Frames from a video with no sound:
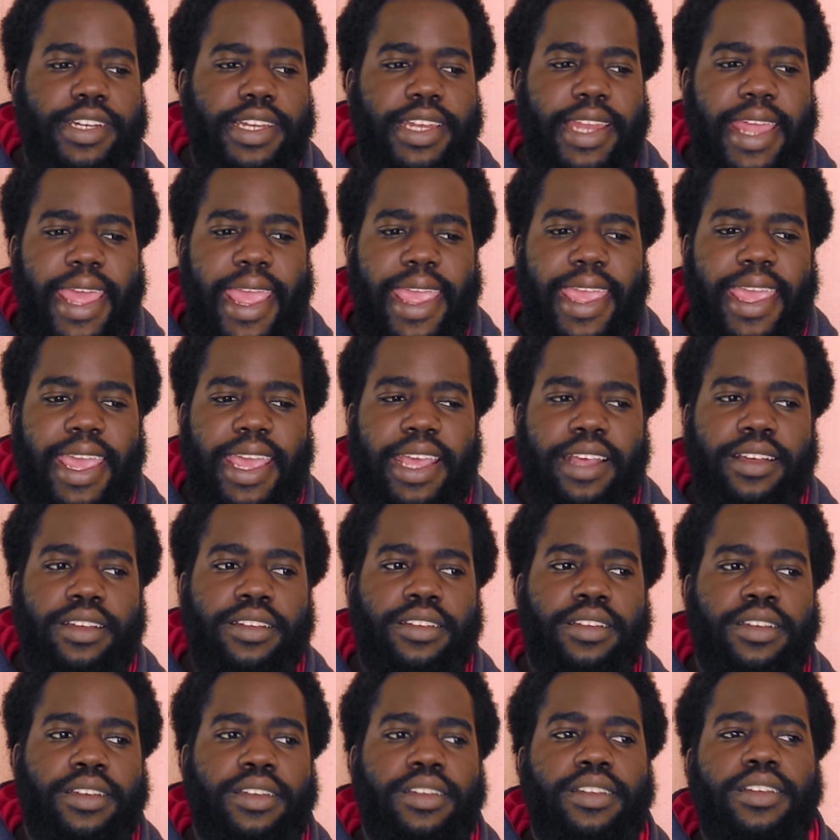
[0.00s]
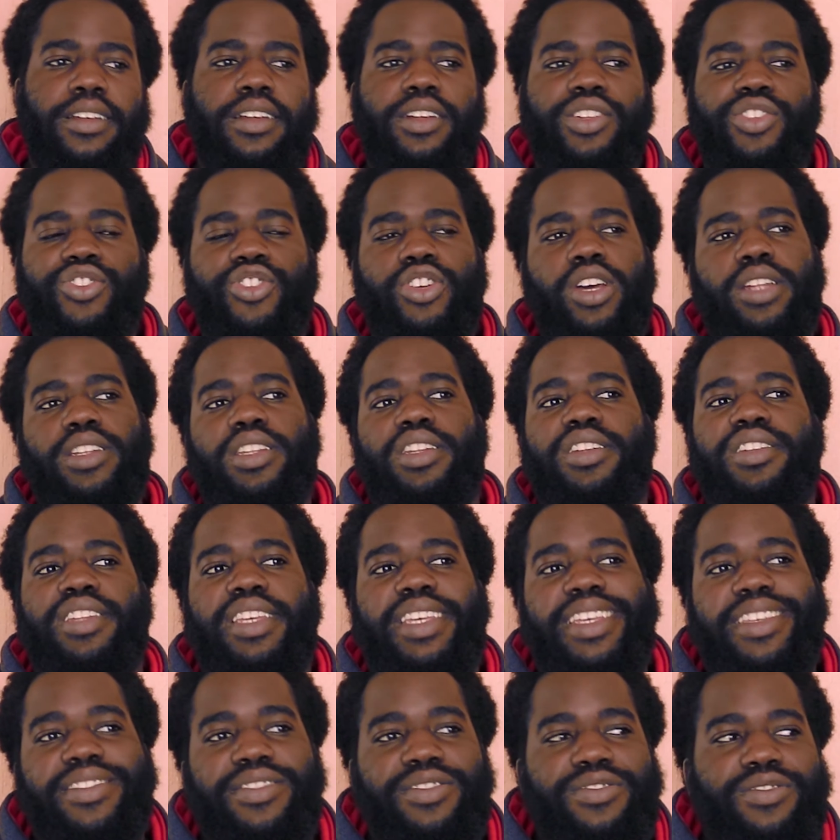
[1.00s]
delaying Johnny
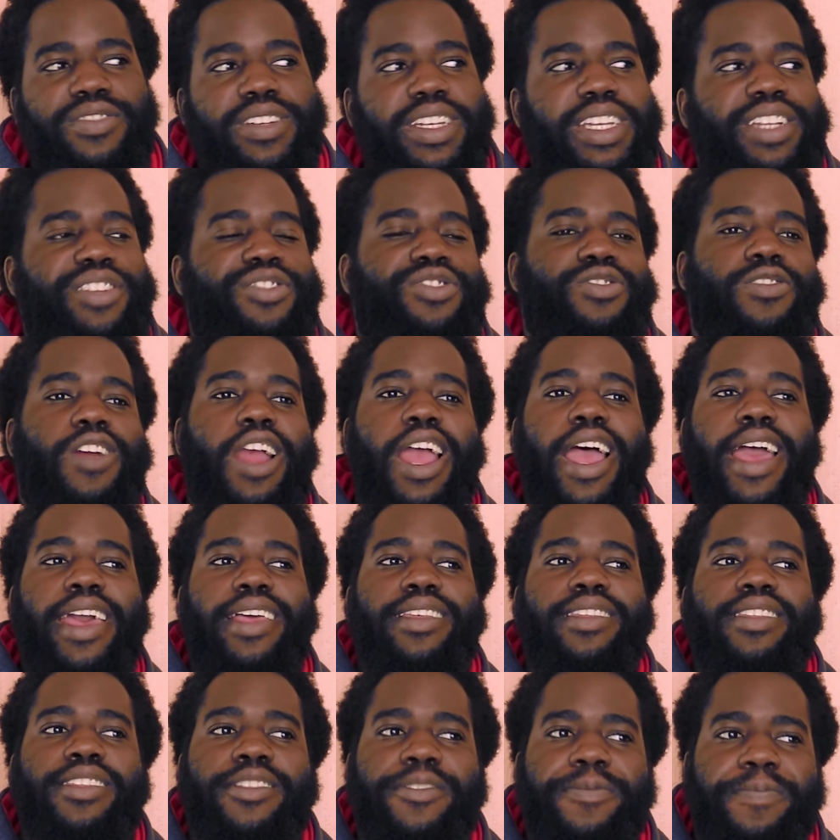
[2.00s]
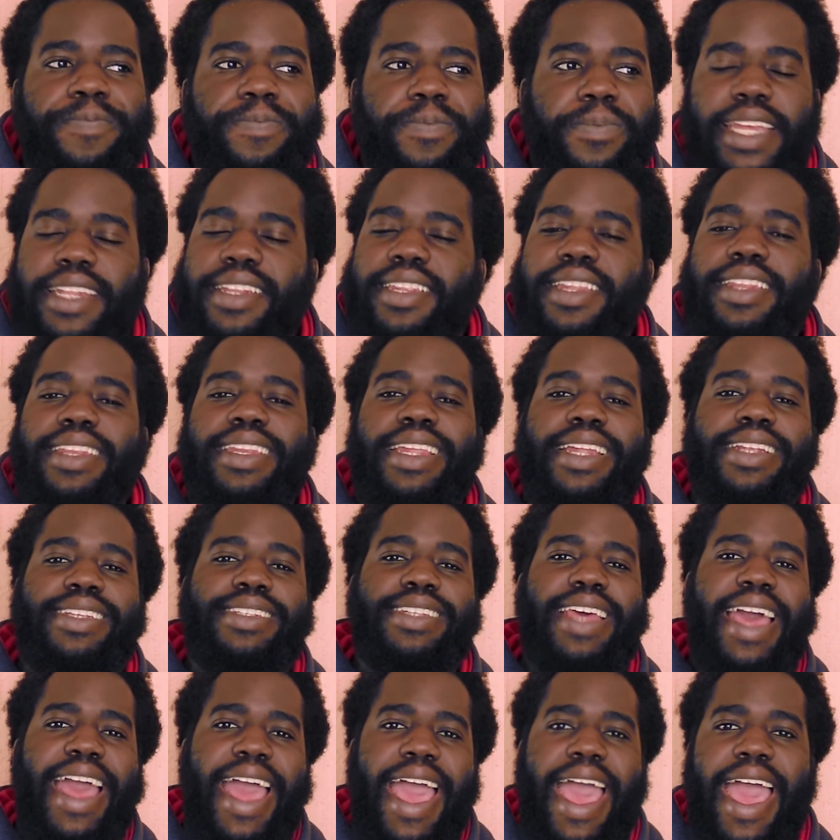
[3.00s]
D's retrial, he didn't
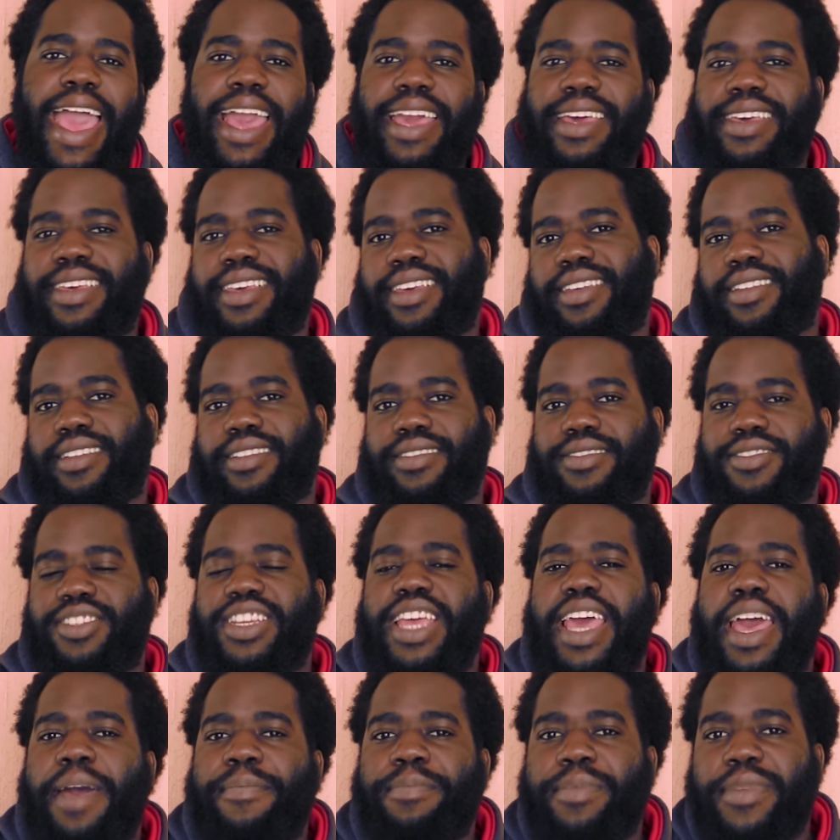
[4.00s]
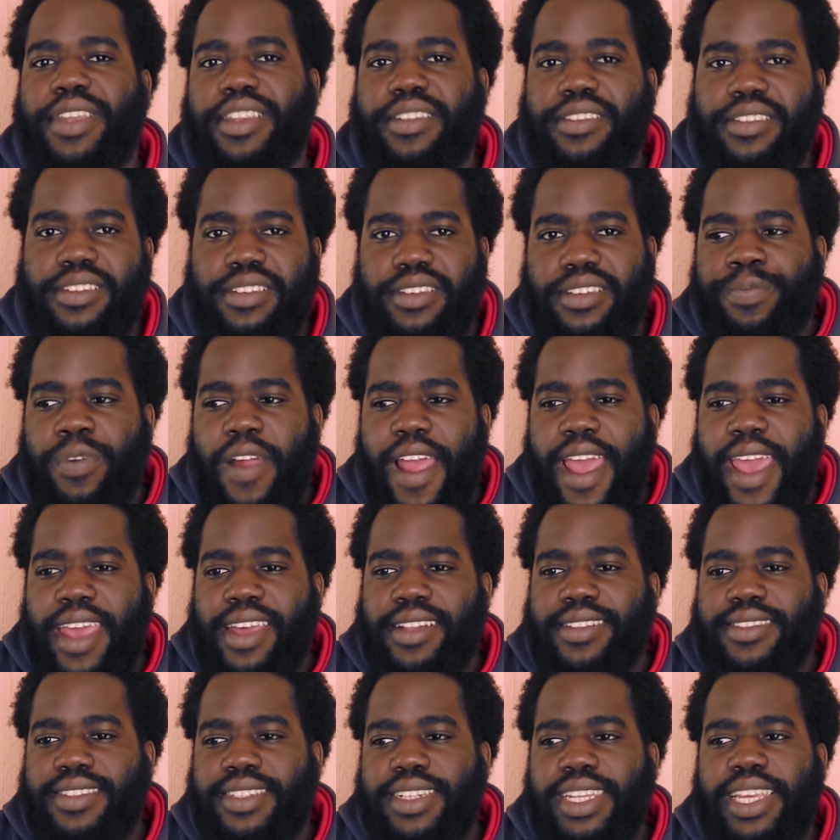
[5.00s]
attack Chapman.
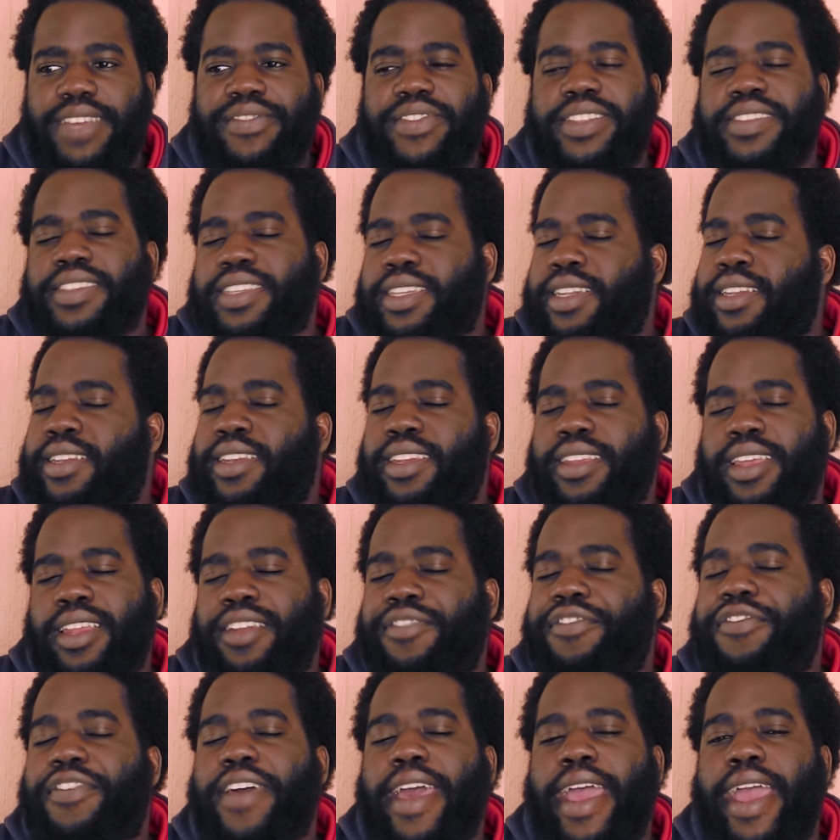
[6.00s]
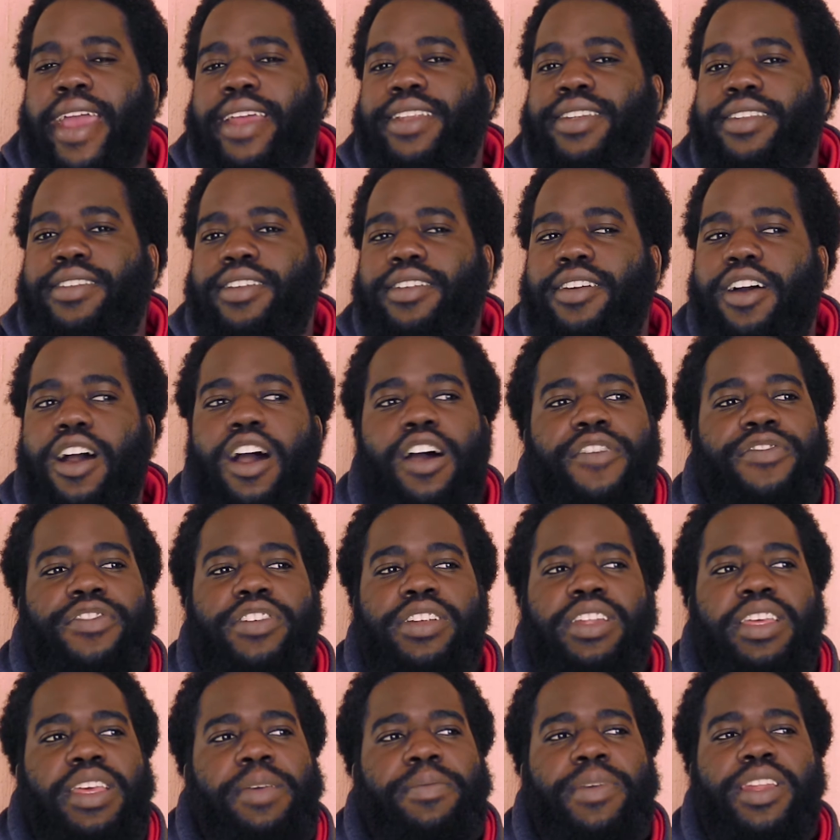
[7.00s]
Bryan Stevenson, in fact,
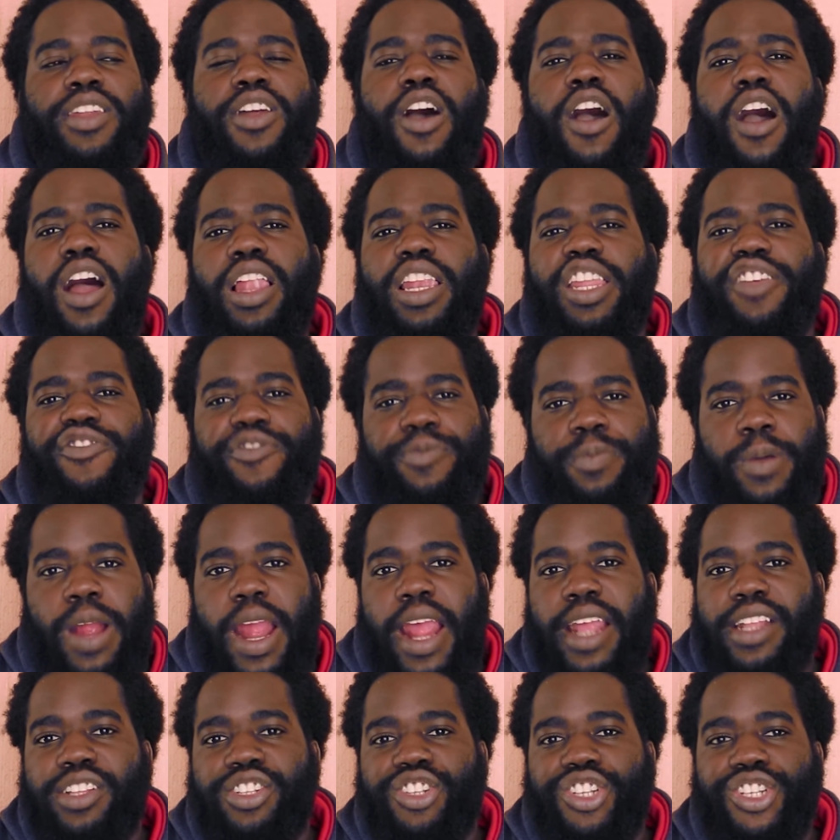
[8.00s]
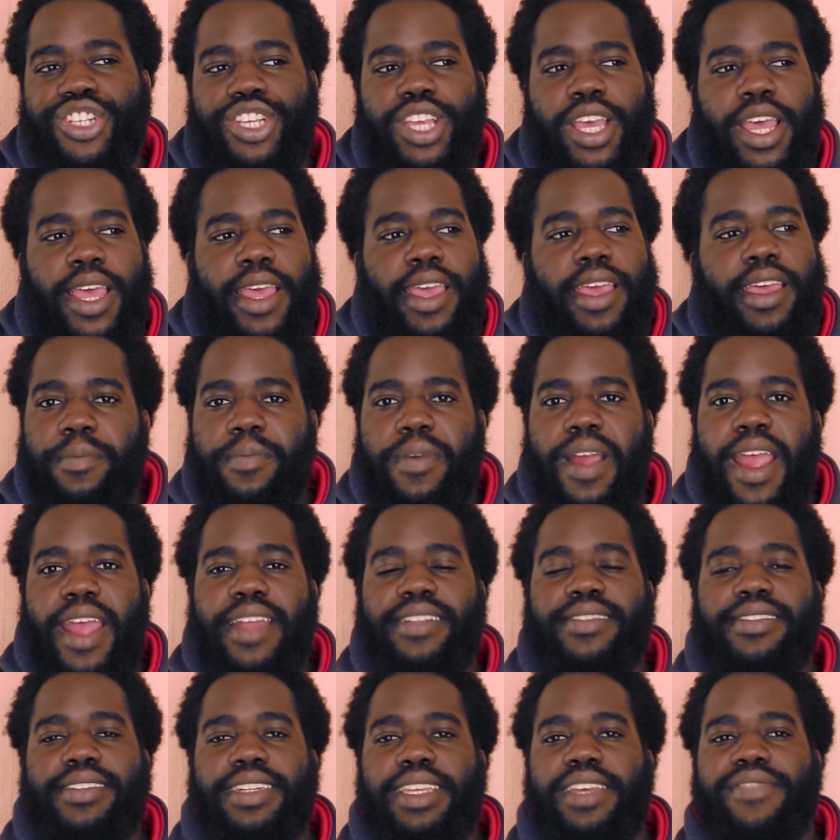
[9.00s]
offered him an olive branch.
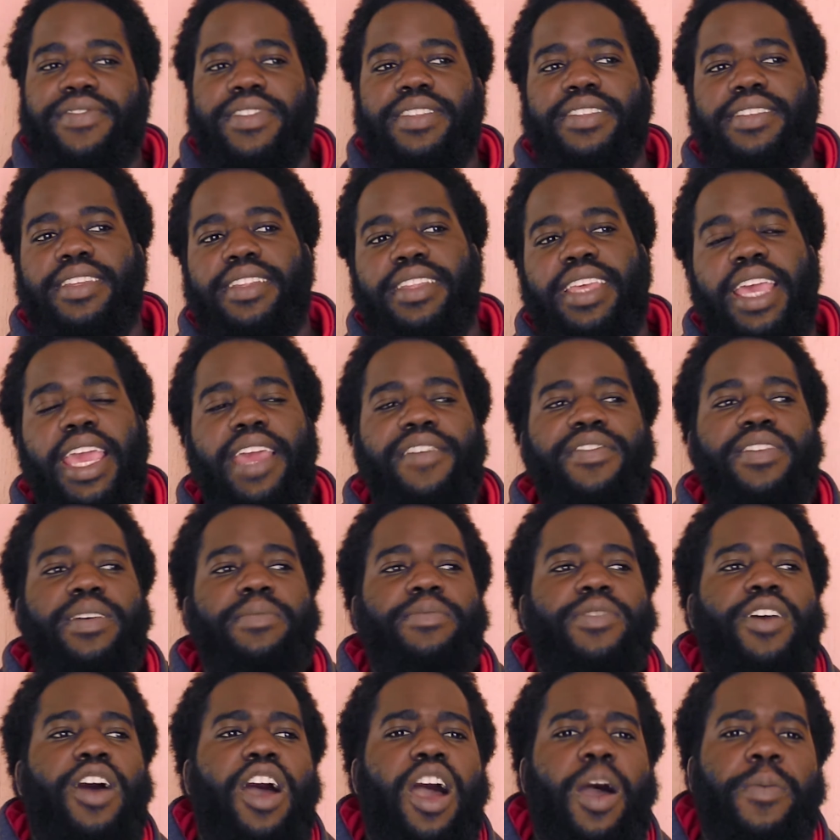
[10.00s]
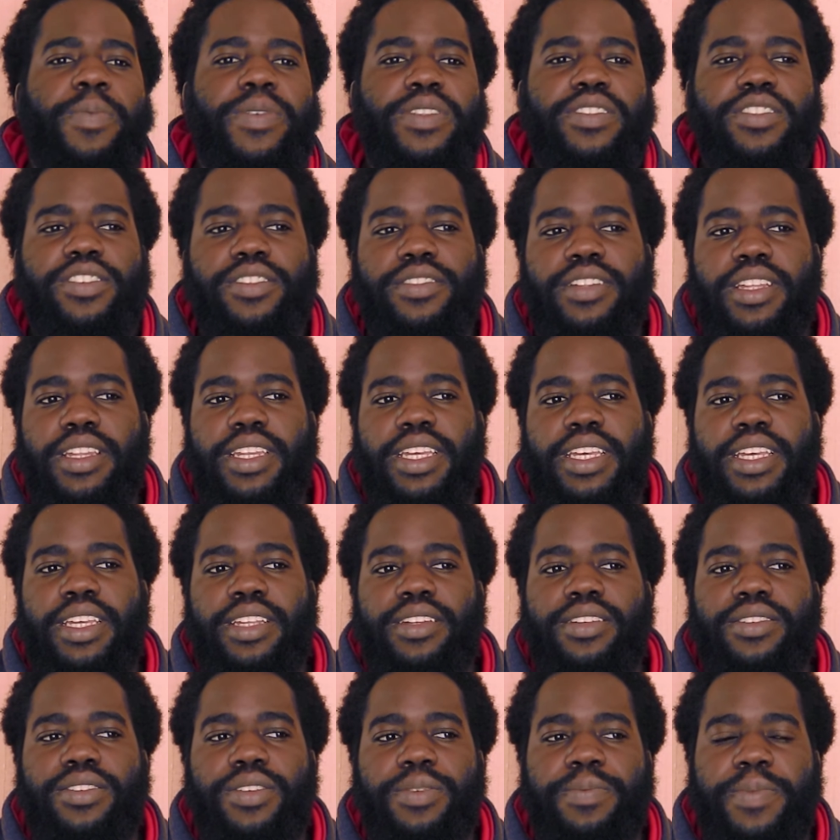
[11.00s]
Bryan Stevenson gave him the
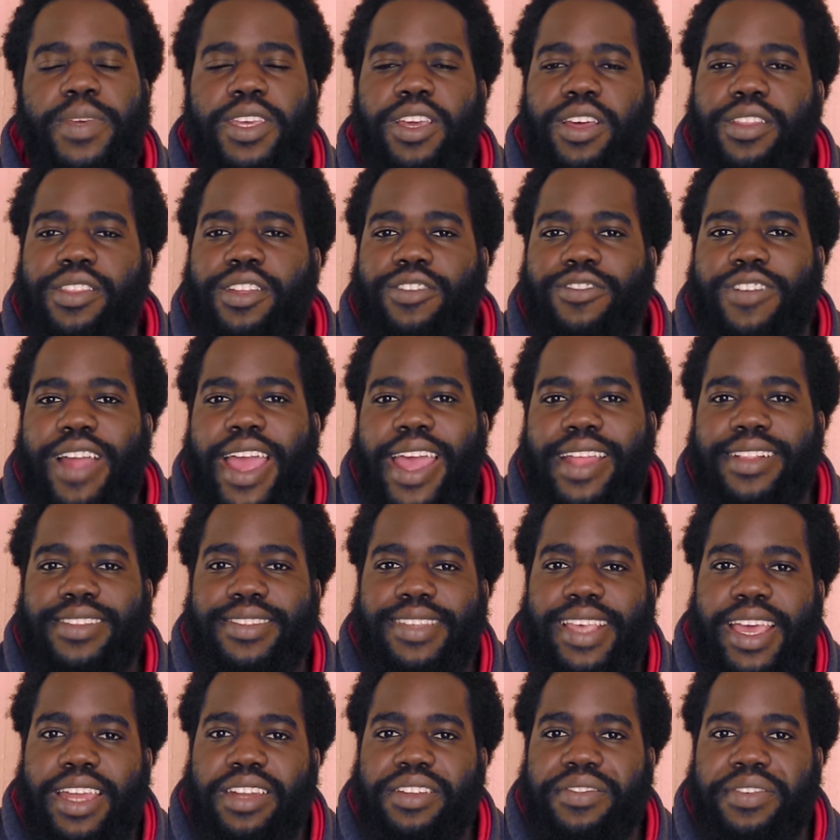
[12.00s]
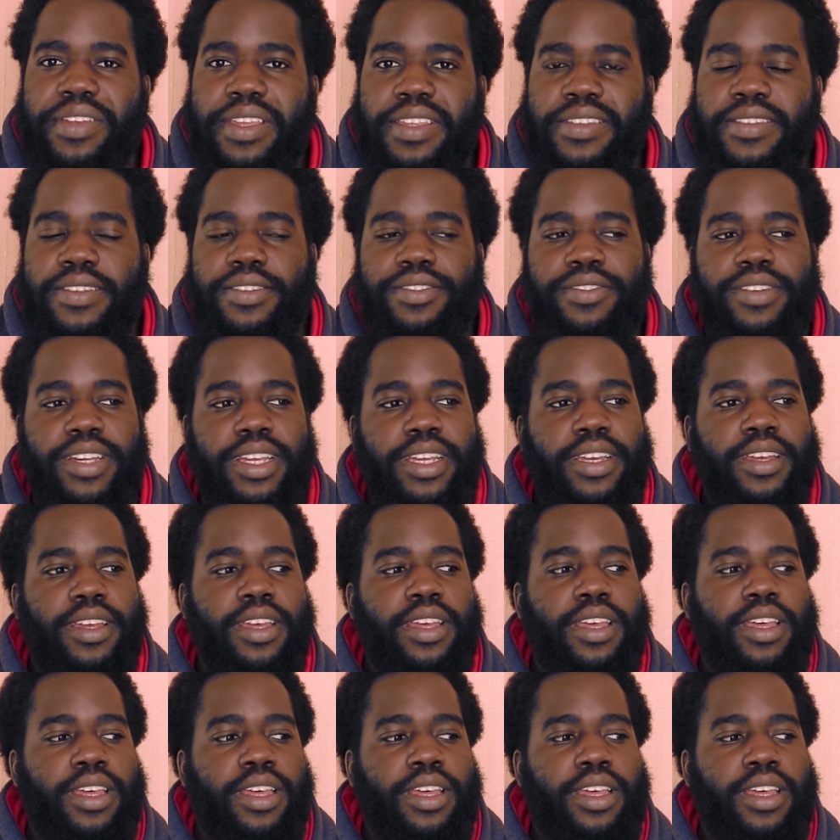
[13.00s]
opportunity to be on the right side of history,